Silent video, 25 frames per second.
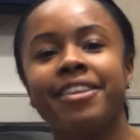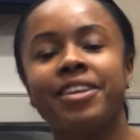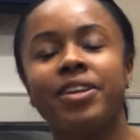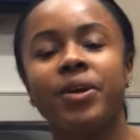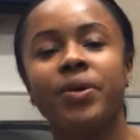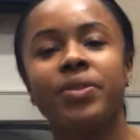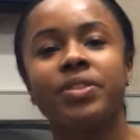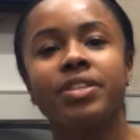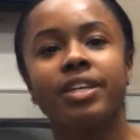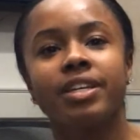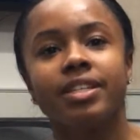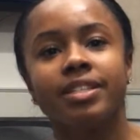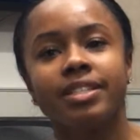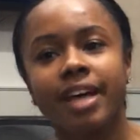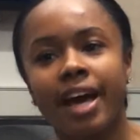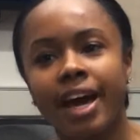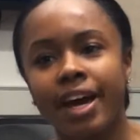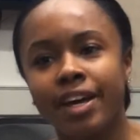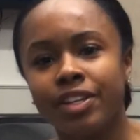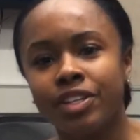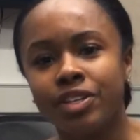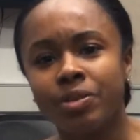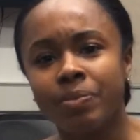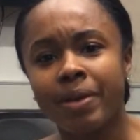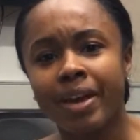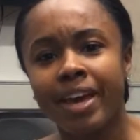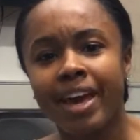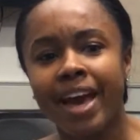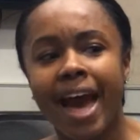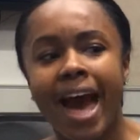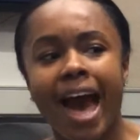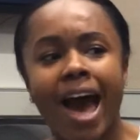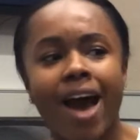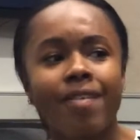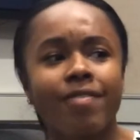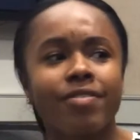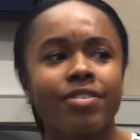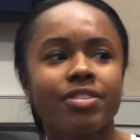the anxiety you may
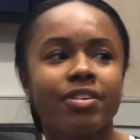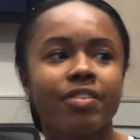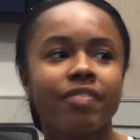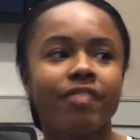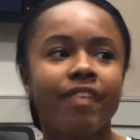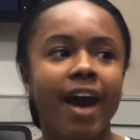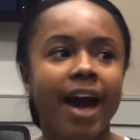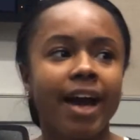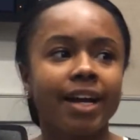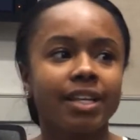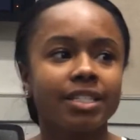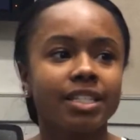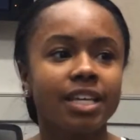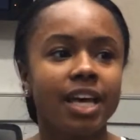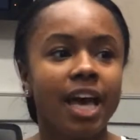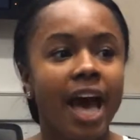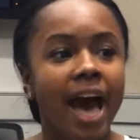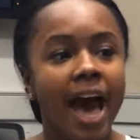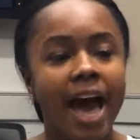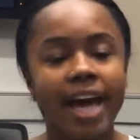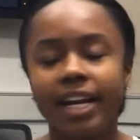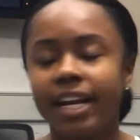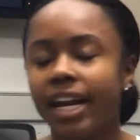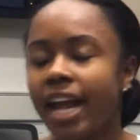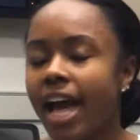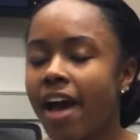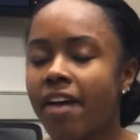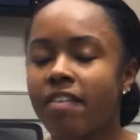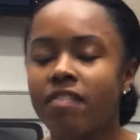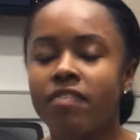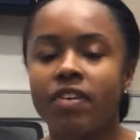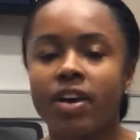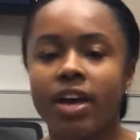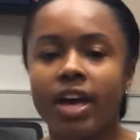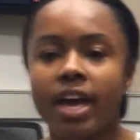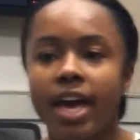have, or the fact I didn't have